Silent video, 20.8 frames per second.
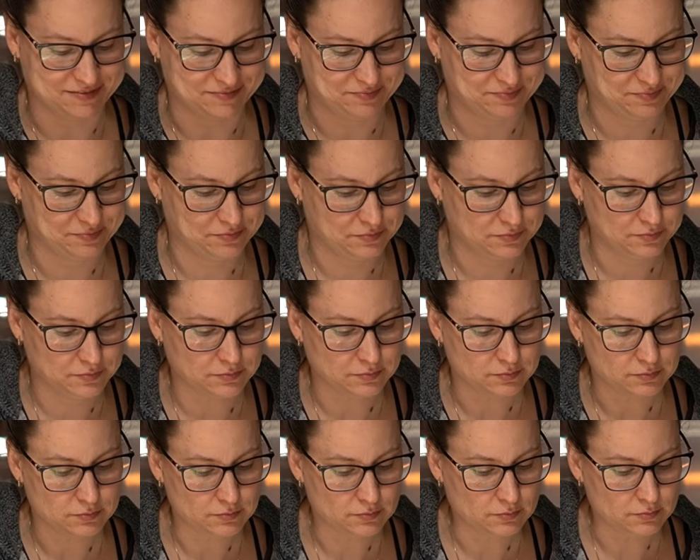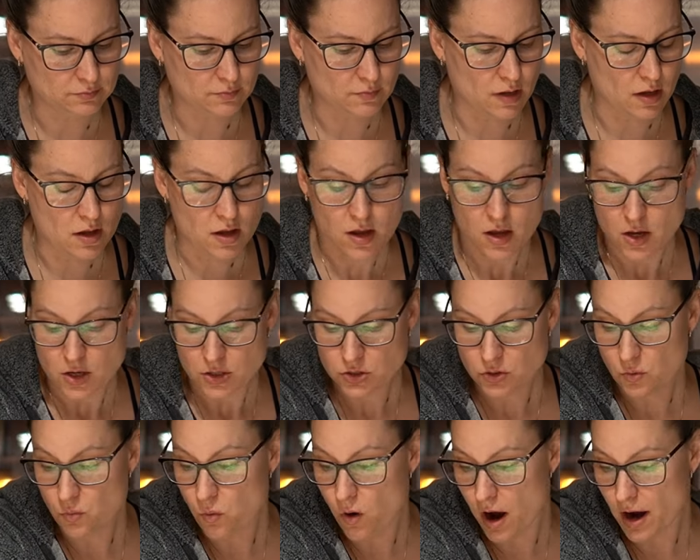
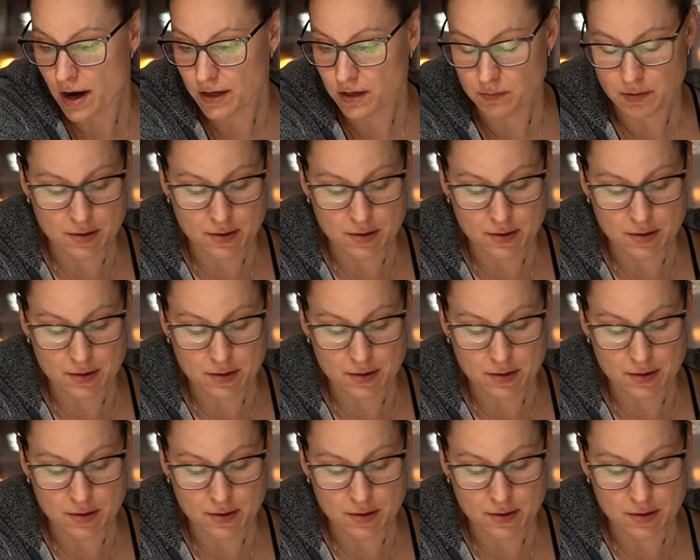So why